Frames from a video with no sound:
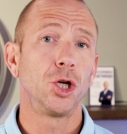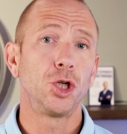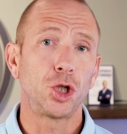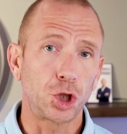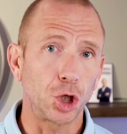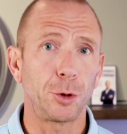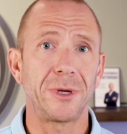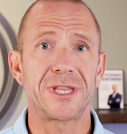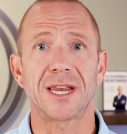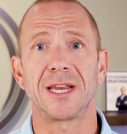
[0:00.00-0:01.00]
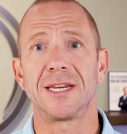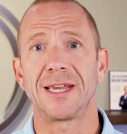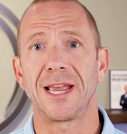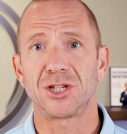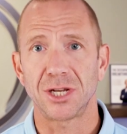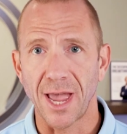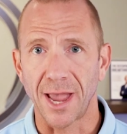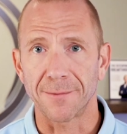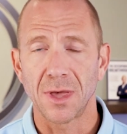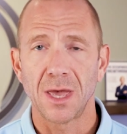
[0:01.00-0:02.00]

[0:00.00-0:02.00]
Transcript: Should you be taking DHEA?